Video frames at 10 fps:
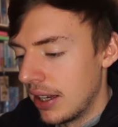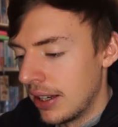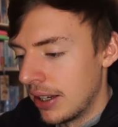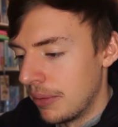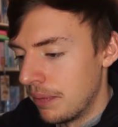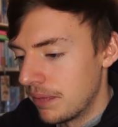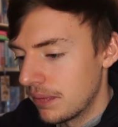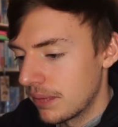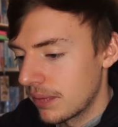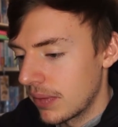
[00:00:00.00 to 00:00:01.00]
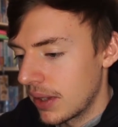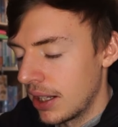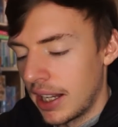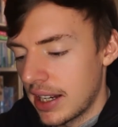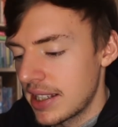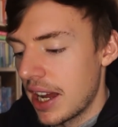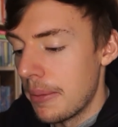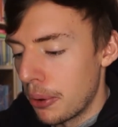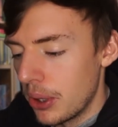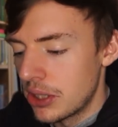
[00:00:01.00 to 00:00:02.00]
Like I say,
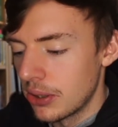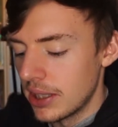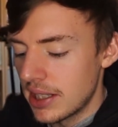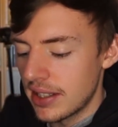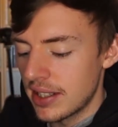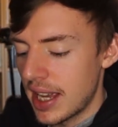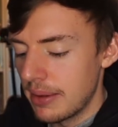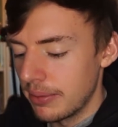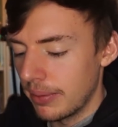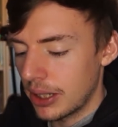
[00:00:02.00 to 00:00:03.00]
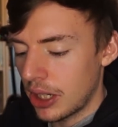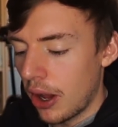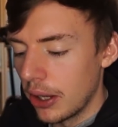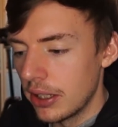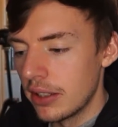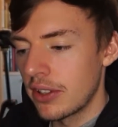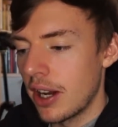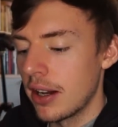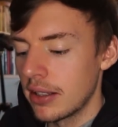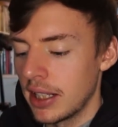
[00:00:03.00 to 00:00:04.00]
I'm pretty sure this is the same kind of
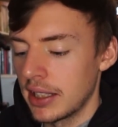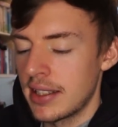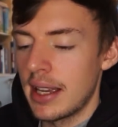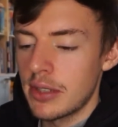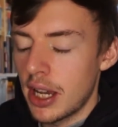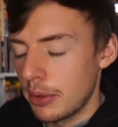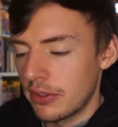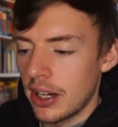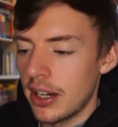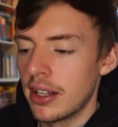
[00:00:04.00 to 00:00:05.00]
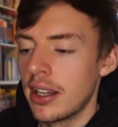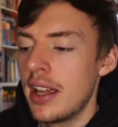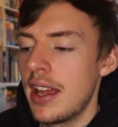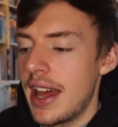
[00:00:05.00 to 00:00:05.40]
card, like the same type of card